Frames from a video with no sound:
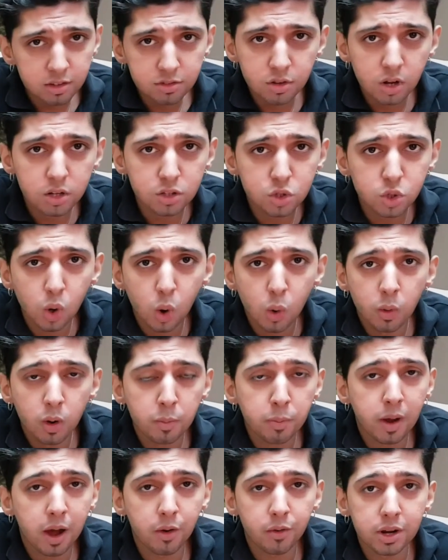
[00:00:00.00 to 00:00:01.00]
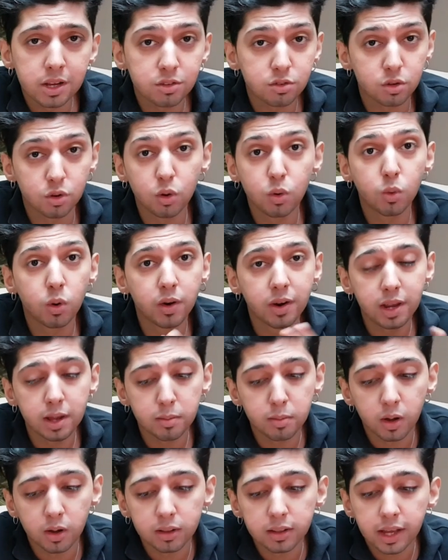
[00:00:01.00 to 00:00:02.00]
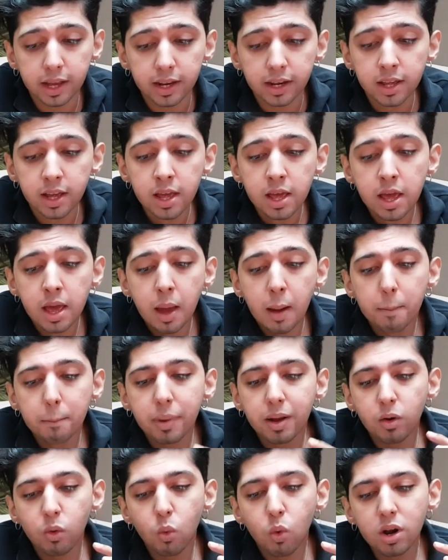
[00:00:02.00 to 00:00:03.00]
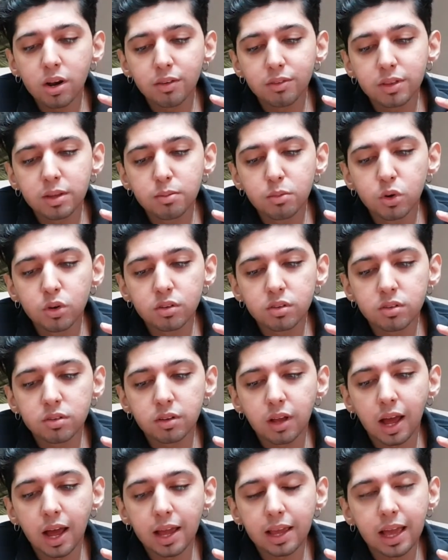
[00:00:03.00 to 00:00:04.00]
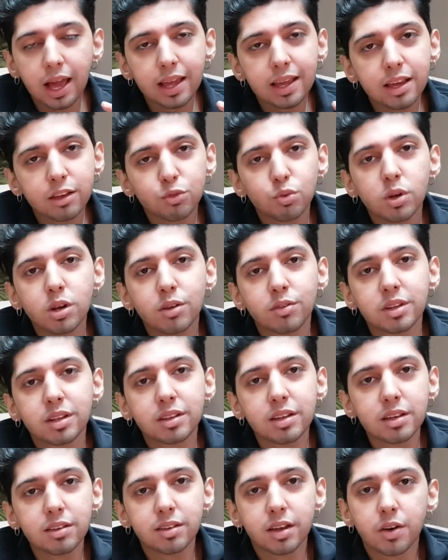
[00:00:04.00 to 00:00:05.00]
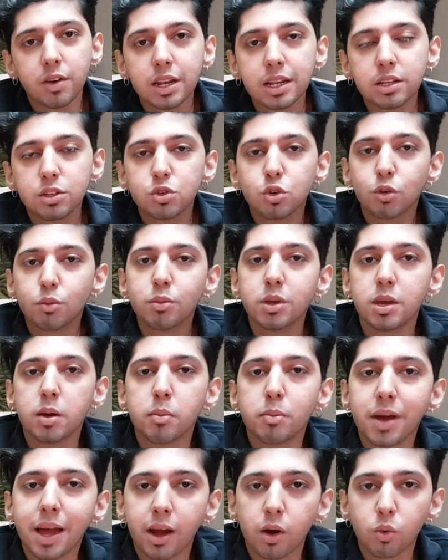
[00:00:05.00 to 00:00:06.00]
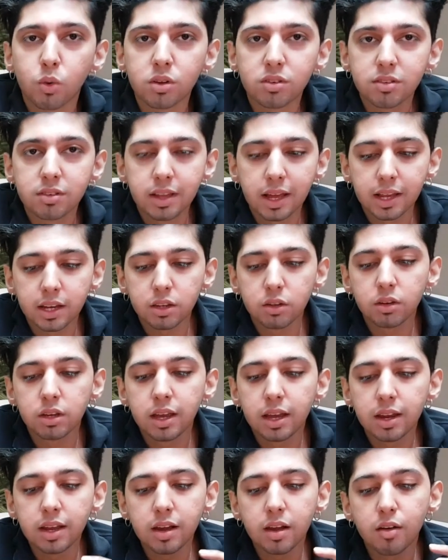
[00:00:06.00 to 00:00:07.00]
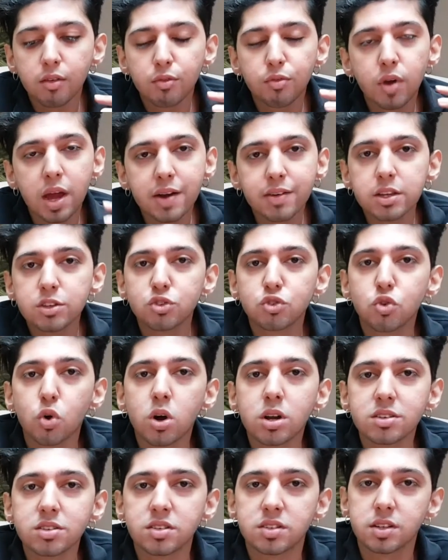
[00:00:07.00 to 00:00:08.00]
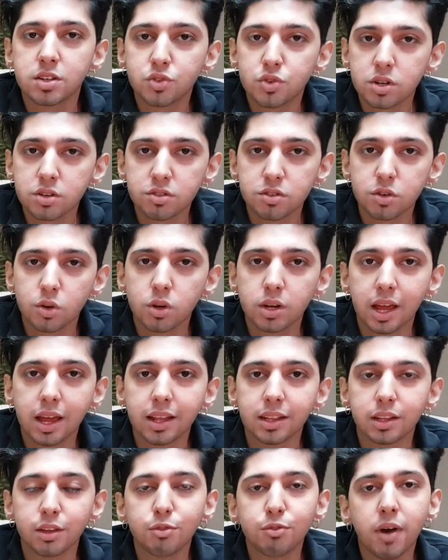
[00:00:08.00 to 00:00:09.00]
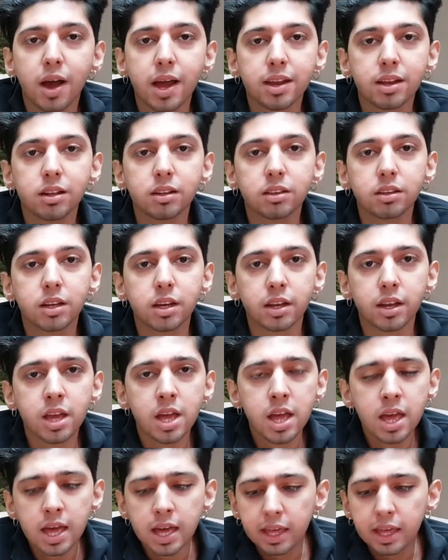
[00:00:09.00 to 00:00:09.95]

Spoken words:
It's not too overpowering, so don't worry about that. But one of the most, I guess one of the things that really took me aback was that you're getting a very strong citrus note at the final third.